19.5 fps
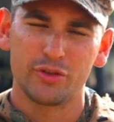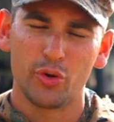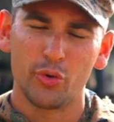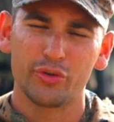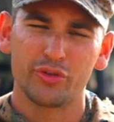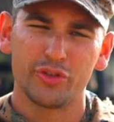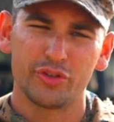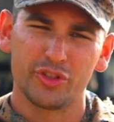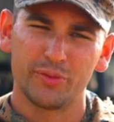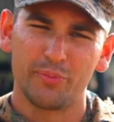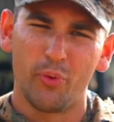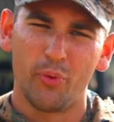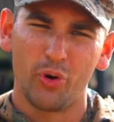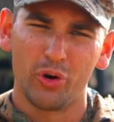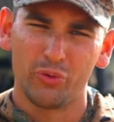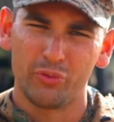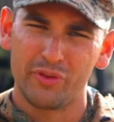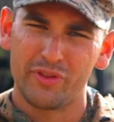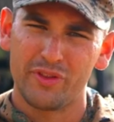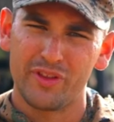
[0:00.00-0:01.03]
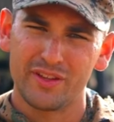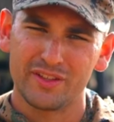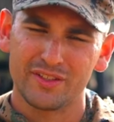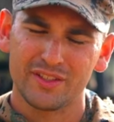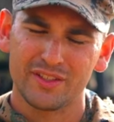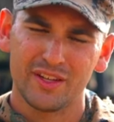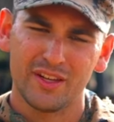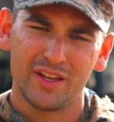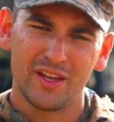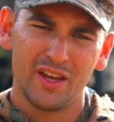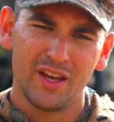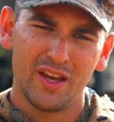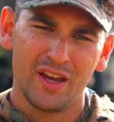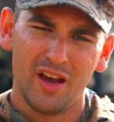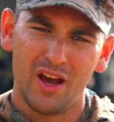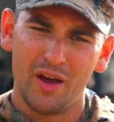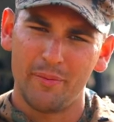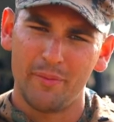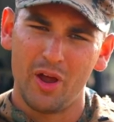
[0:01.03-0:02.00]
going to support with this.
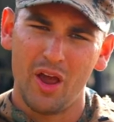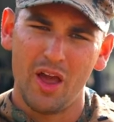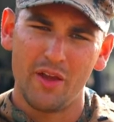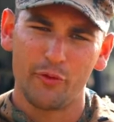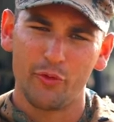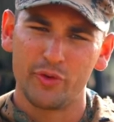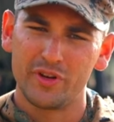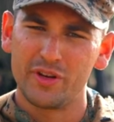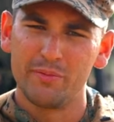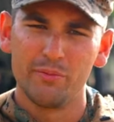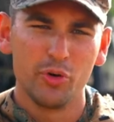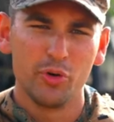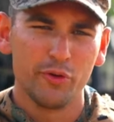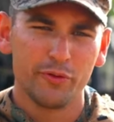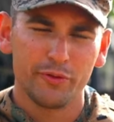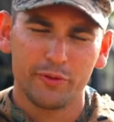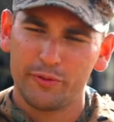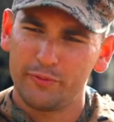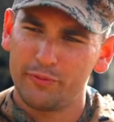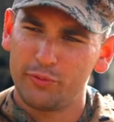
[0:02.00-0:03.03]
Um, and if we need to move,